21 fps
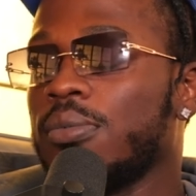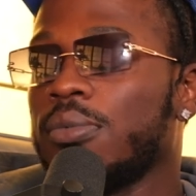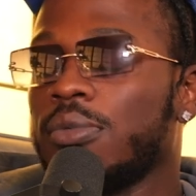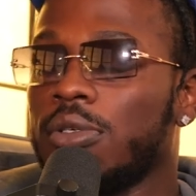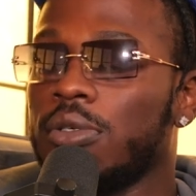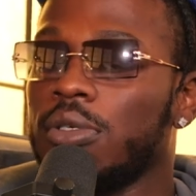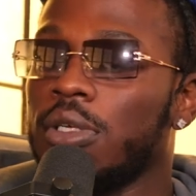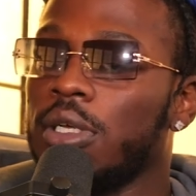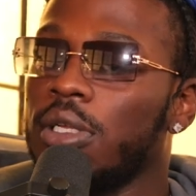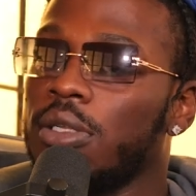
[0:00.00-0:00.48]

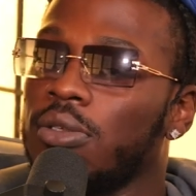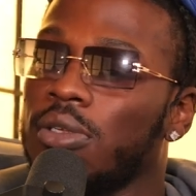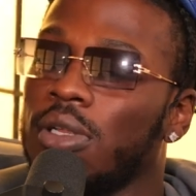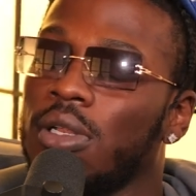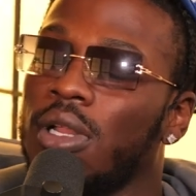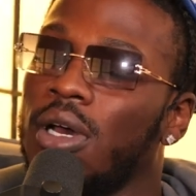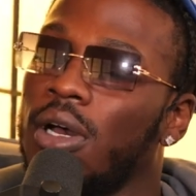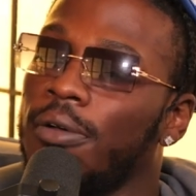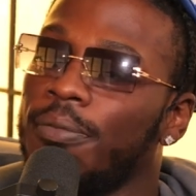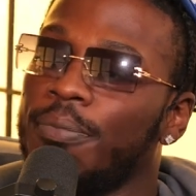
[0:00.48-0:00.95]
So yeah, there's a
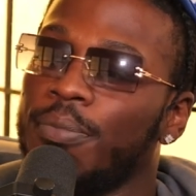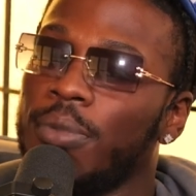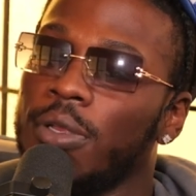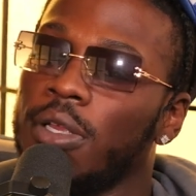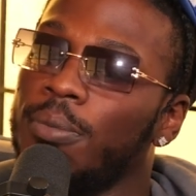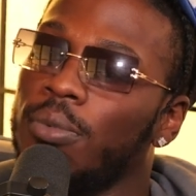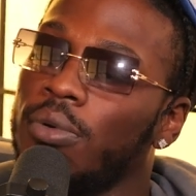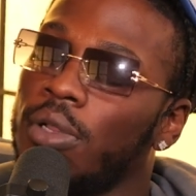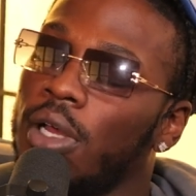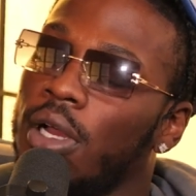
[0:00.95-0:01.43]
lot of
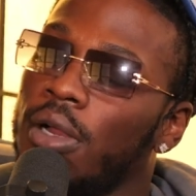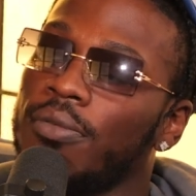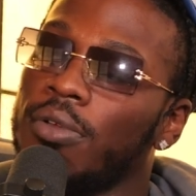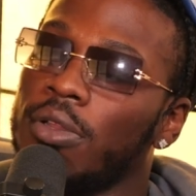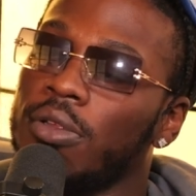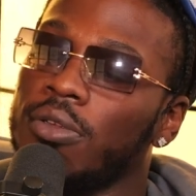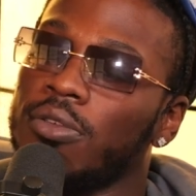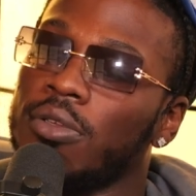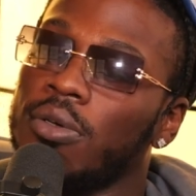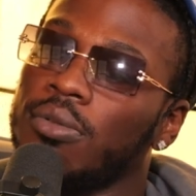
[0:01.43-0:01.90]
people that I
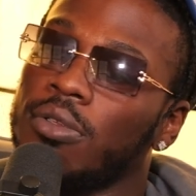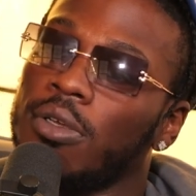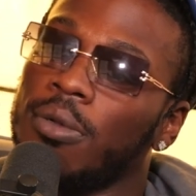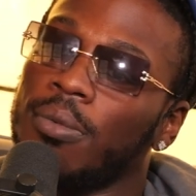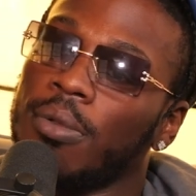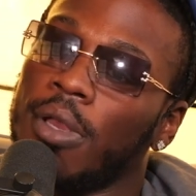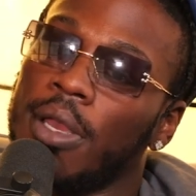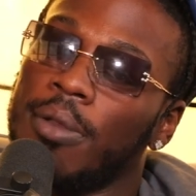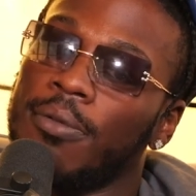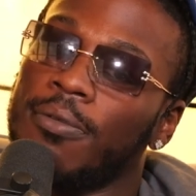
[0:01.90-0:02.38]
really soaked
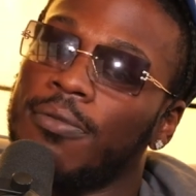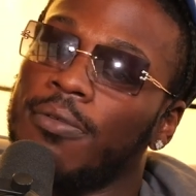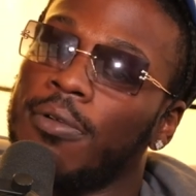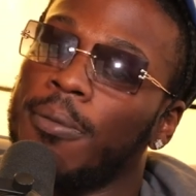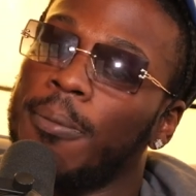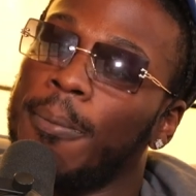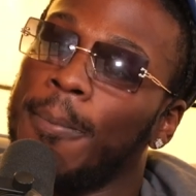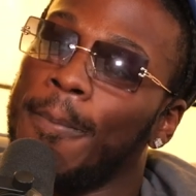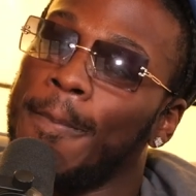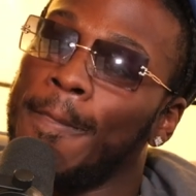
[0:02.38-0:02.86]
up game
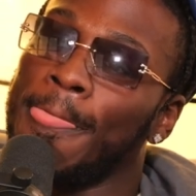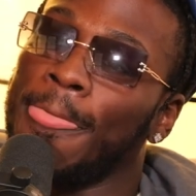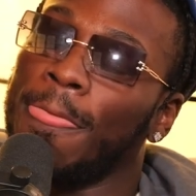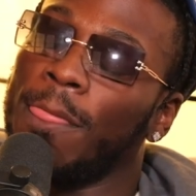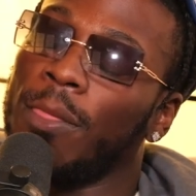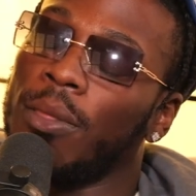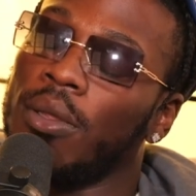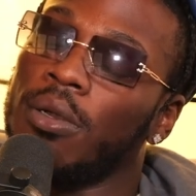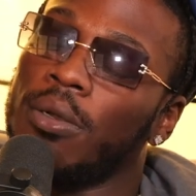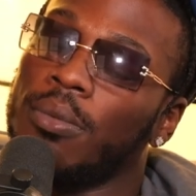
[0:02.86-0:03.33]
from,
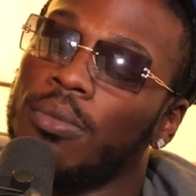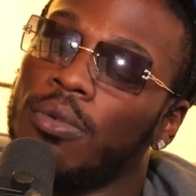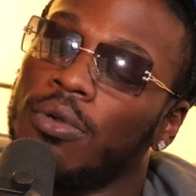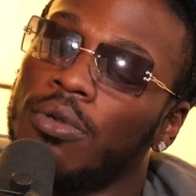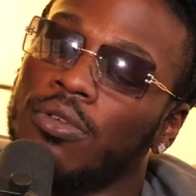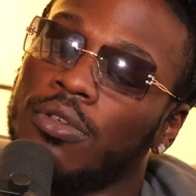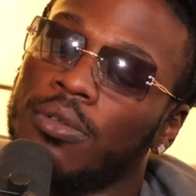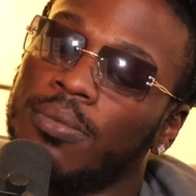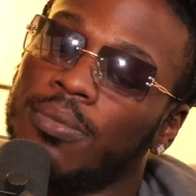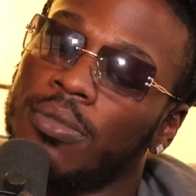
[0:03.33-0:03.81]

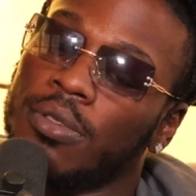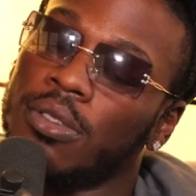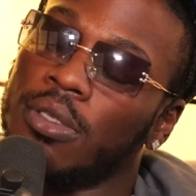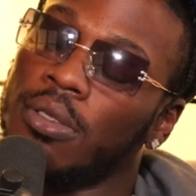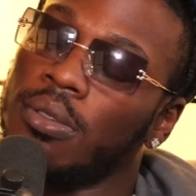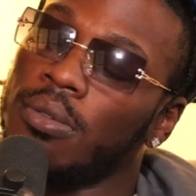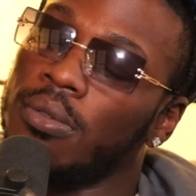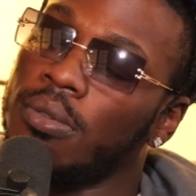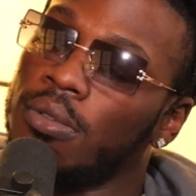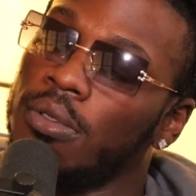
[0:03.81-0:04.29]

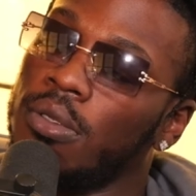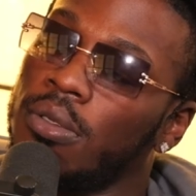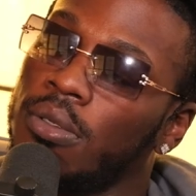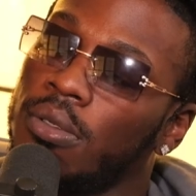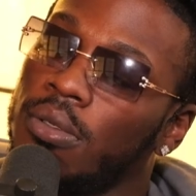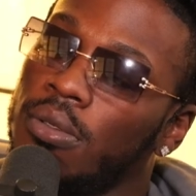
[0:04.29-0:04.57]
100%. Yeah.